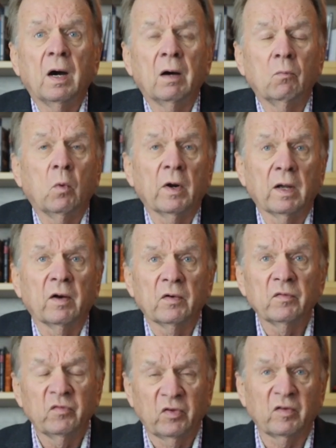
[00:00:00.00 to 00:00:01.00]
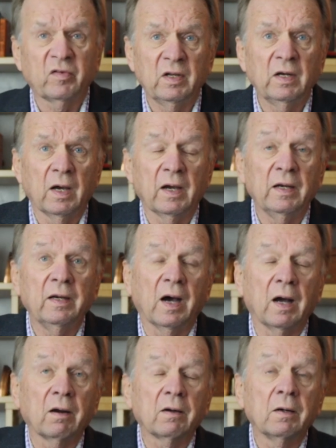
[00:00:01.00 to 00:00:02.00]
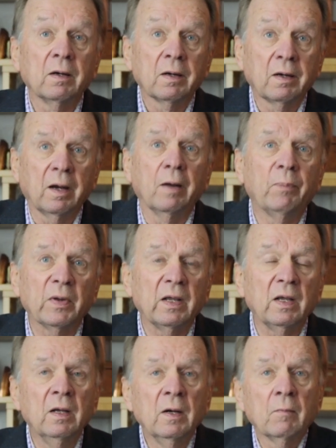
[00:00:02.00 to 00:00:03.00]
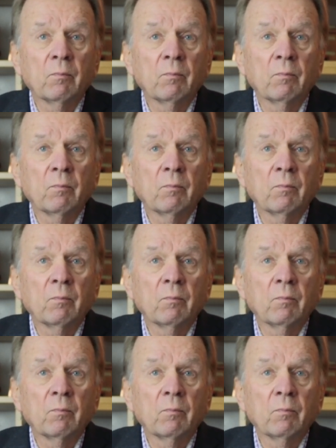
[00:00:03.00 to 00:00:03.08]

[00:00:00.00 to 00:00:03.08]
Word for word: one hundred sixty-nine dollar company